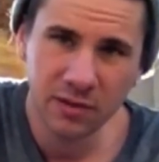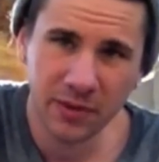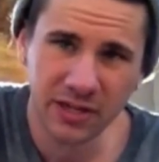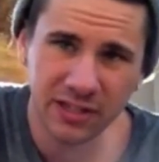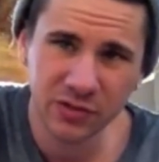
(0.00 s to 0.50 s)
I
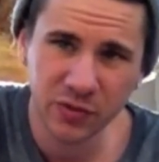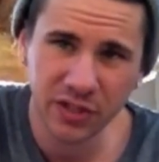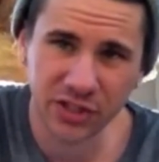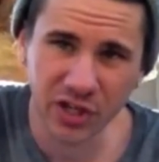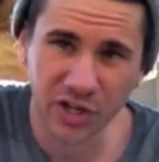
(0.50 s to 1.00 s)
mean, it's
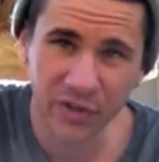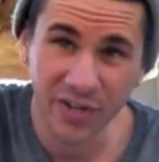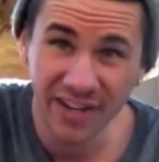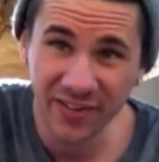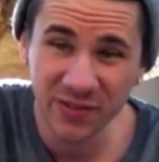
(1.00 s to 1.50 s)
really dark
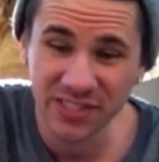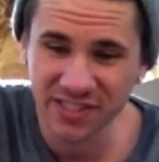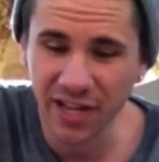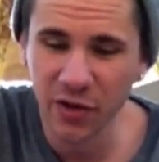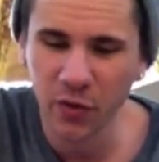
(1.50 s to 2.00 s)
already, which
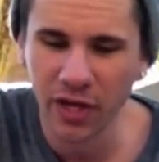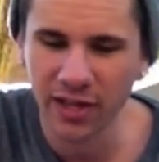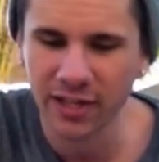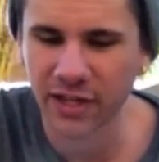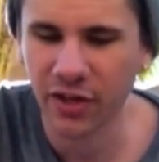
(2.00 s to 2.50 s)
is kind of cool. I
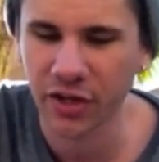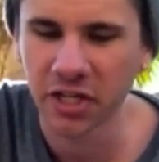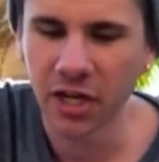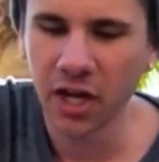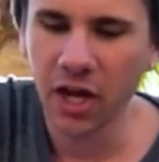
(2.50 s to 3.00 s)
like that
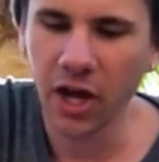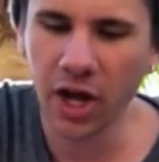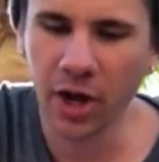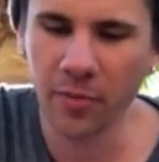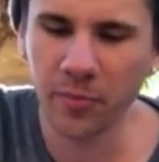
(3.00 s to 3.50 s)
color.
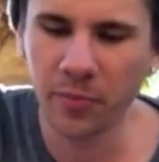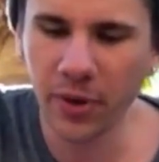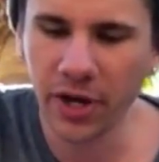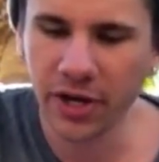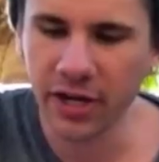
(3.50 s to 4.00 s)
Um,
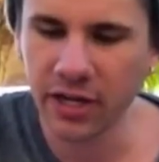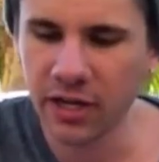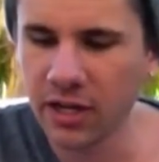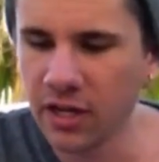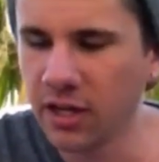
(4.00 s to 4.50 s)
but
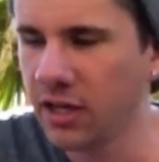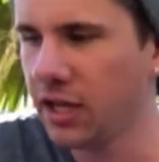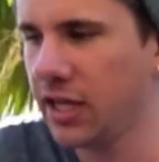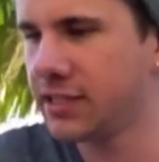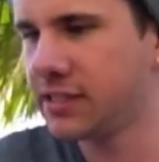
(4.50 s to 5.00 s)

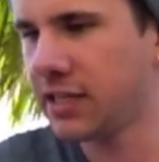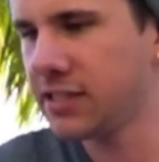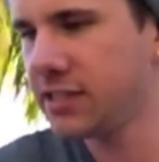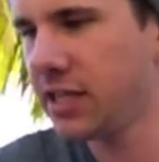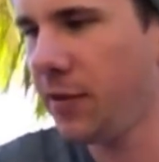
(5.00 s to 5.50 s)
it
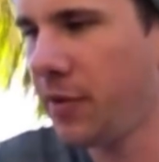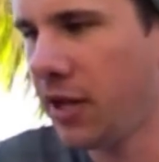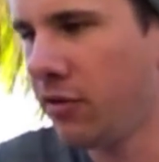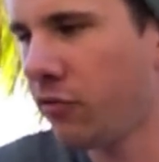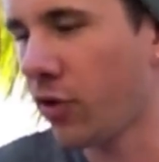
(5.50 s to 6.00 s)
says to keep it
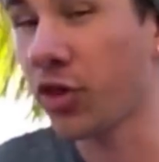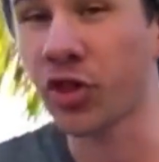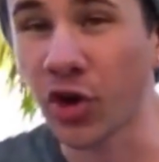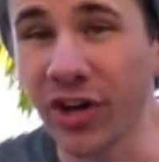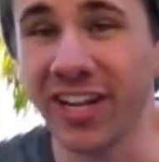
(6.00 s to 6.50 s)
in for
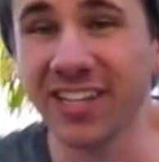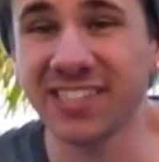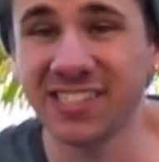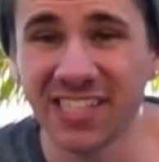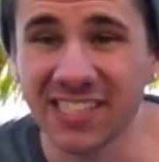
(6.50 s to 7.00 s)
30 to
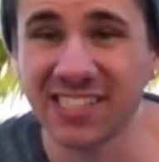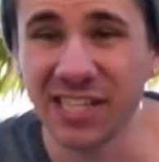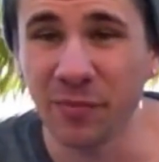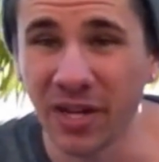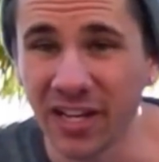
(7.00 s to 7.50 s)

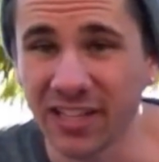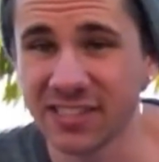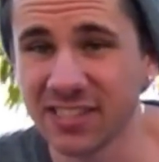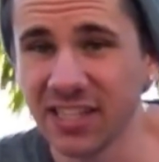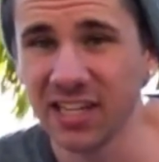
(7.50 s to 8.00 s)
60
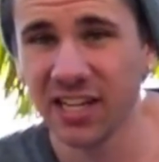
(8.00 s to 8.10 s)
minutes.